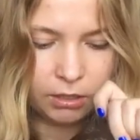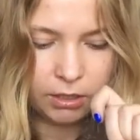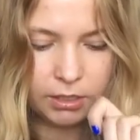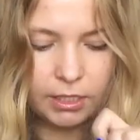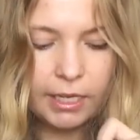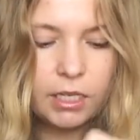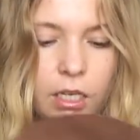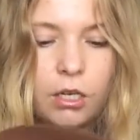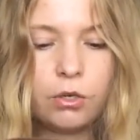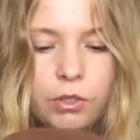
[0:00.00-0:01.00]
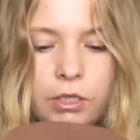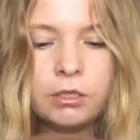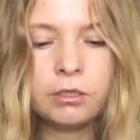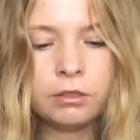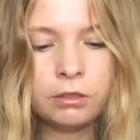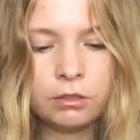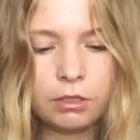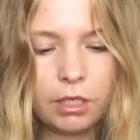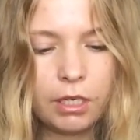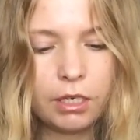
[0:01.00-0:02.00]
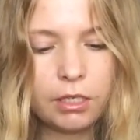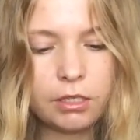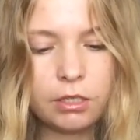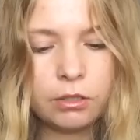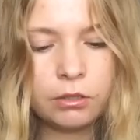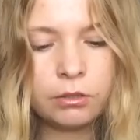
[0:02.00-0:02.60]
The date code is